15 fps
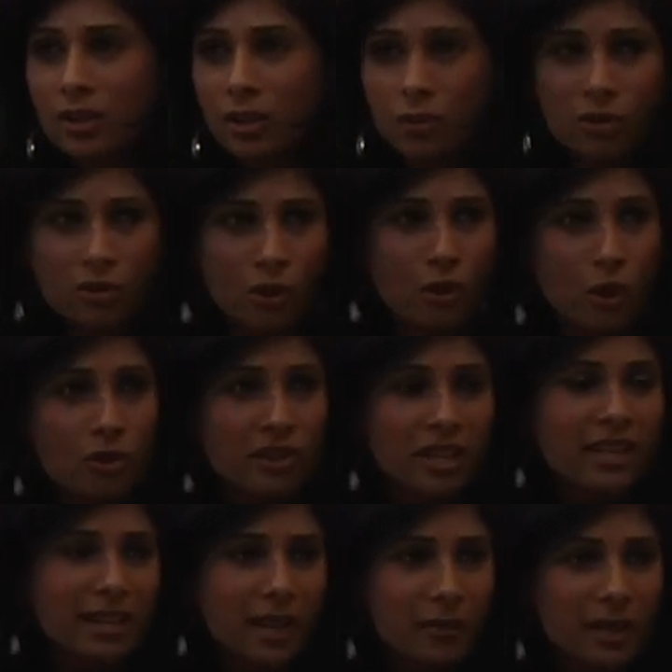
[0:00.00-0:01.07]
So those
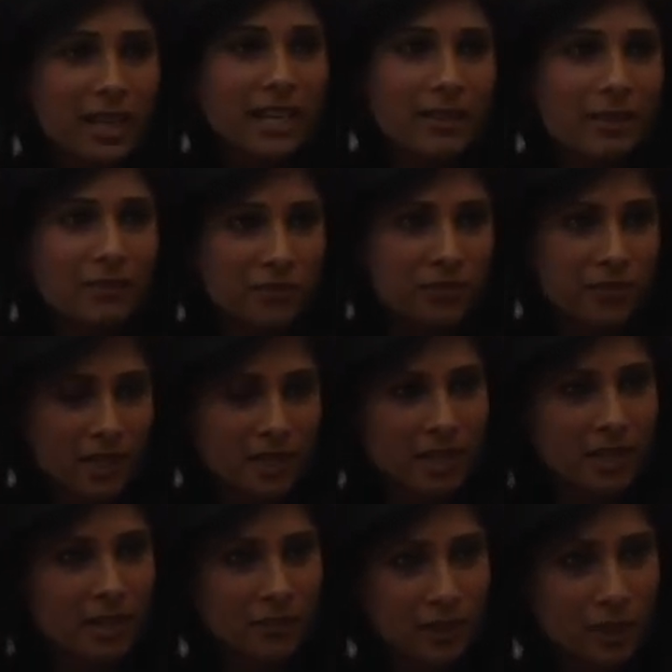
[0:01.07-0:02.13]
things are really
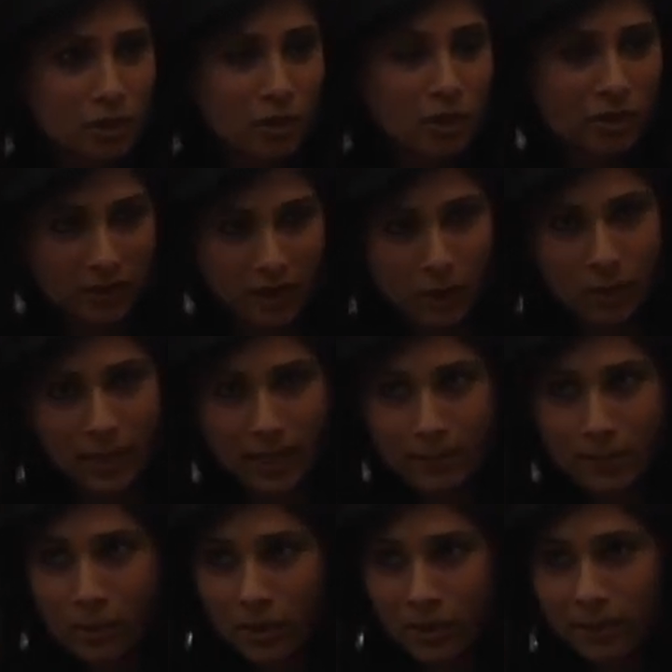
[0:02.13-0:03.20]
first order and quite
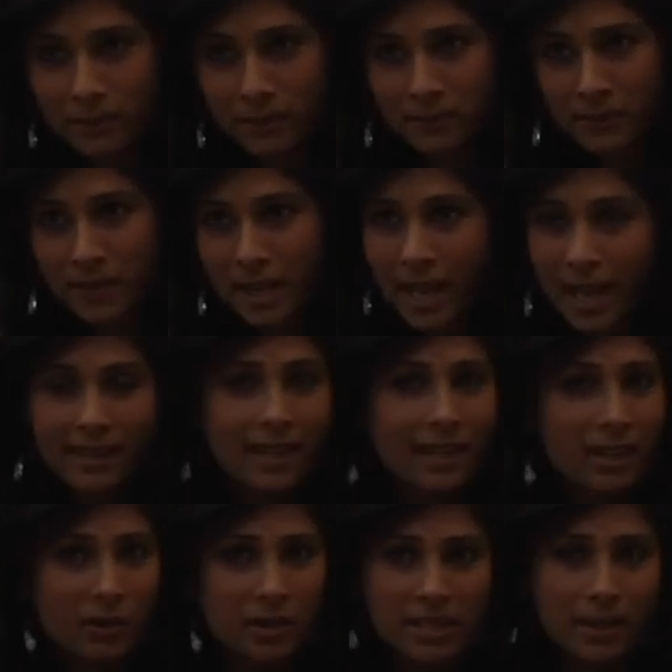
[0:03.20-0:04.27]
important. And
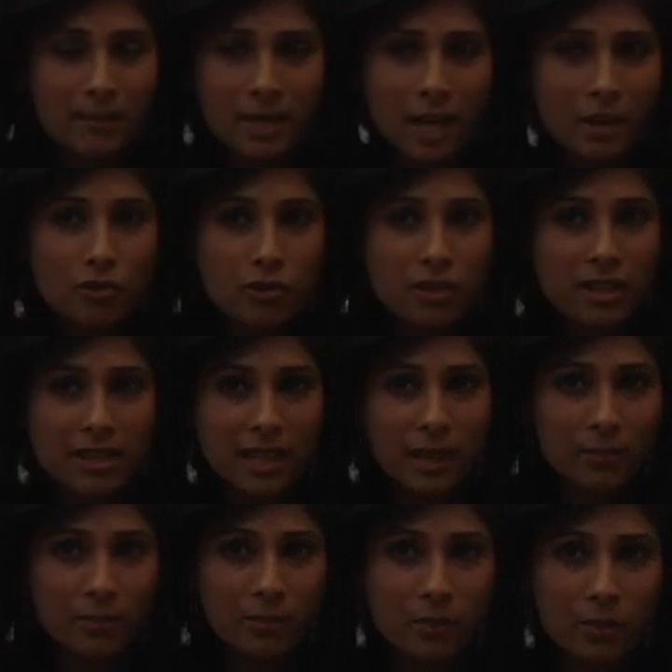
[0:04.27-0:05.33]
then there are some countries
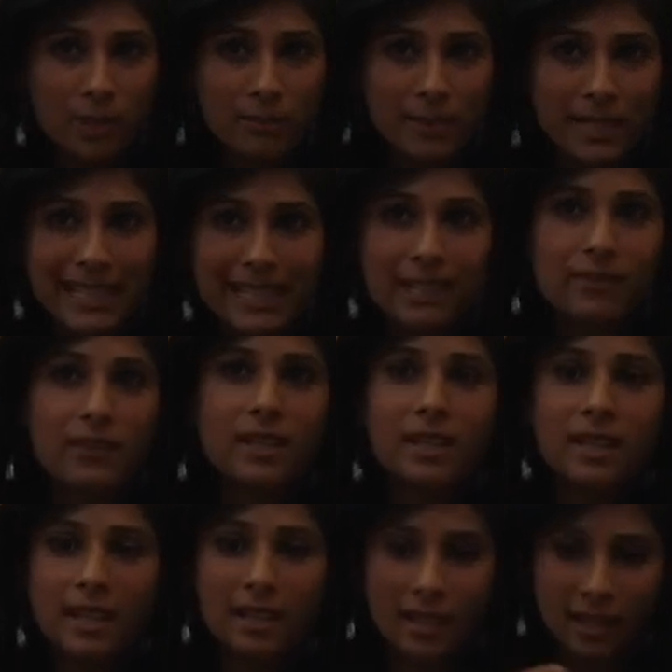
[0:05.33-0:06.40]
that we believe
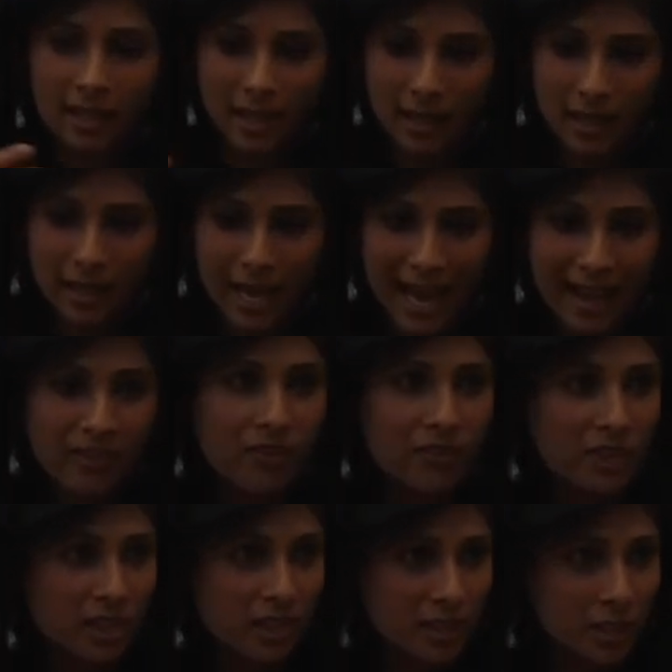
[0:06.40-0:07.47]
have the
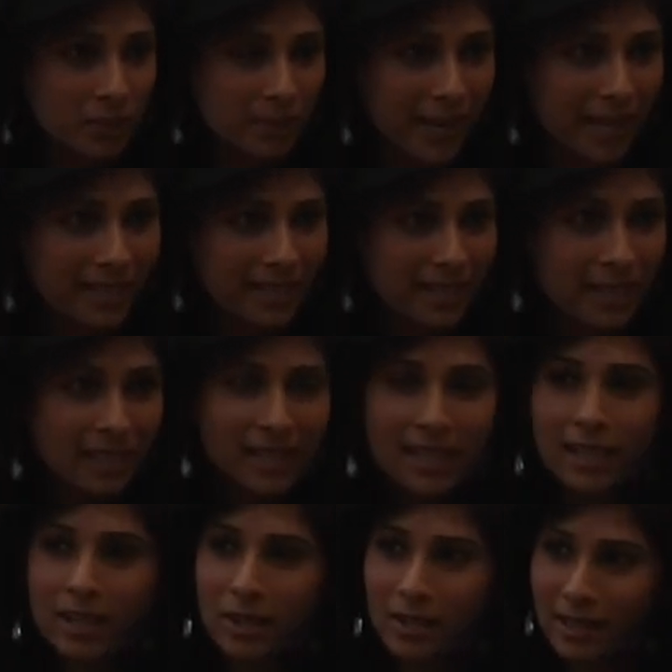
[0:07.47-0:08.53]
fiscal space,
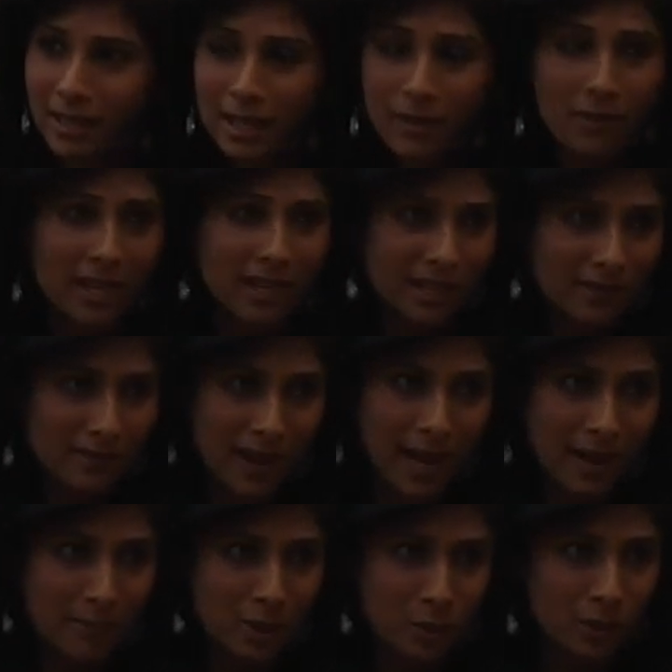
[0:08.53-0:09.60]
live in an
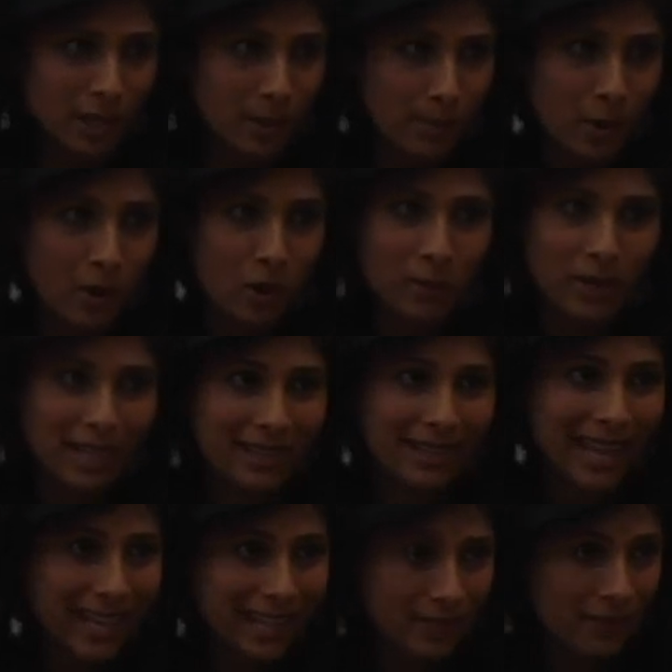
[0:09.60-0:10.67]
environment where they're borrowing at
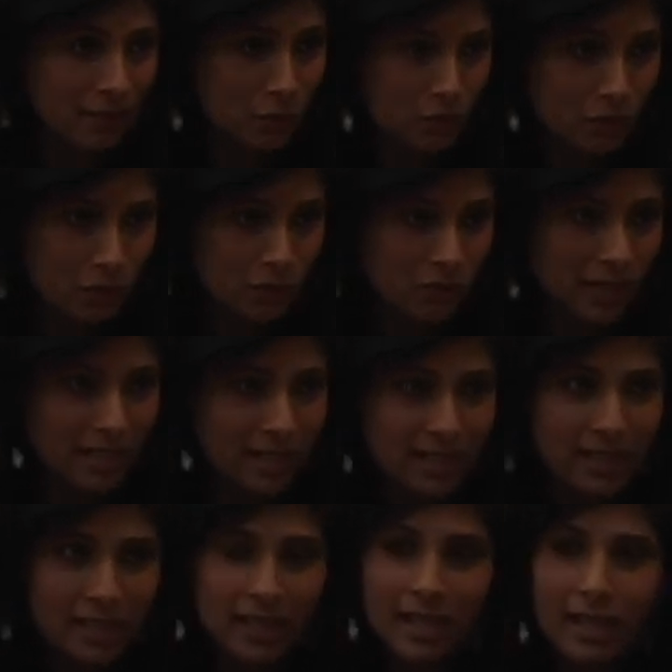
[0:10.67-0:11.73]
negative interest
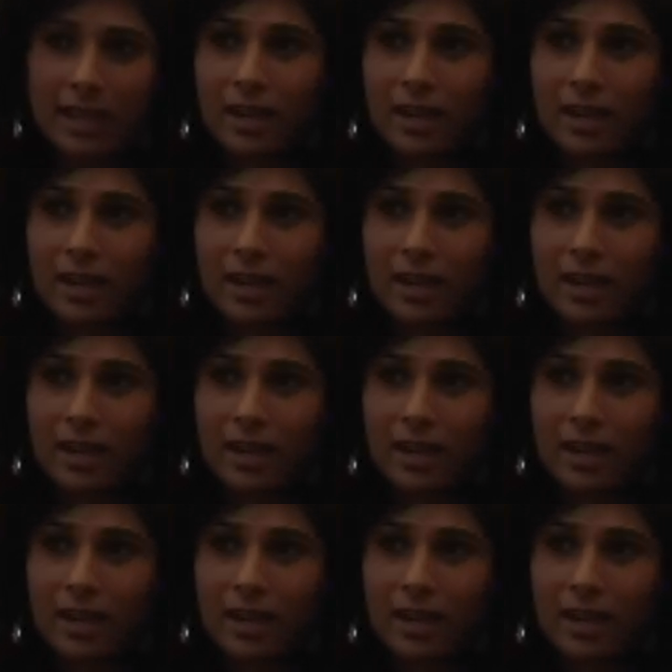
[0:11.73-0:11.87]
rates,